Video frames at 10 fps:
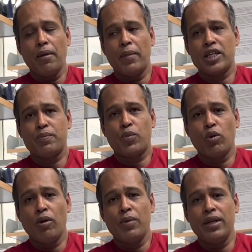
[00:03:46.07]
But
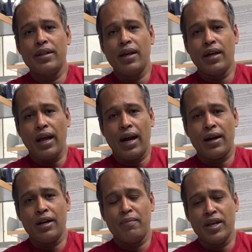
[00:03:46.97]
probably they
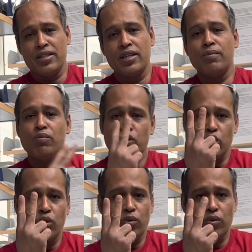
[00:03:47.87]
added benzene
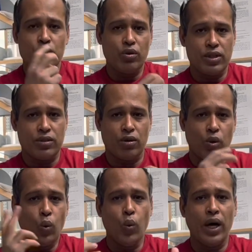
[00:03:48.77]
to two reasons.
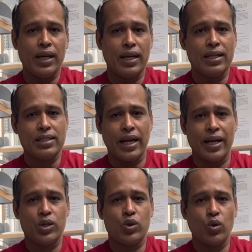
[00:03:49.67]
One is
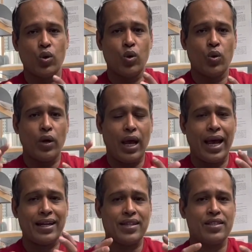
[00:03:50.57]
like to
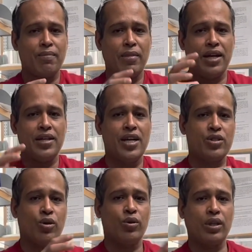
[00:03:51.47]
act as a
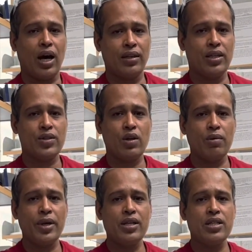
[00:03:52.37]
mediator with other
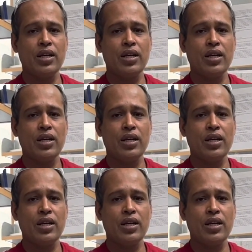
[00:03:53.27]
solvent,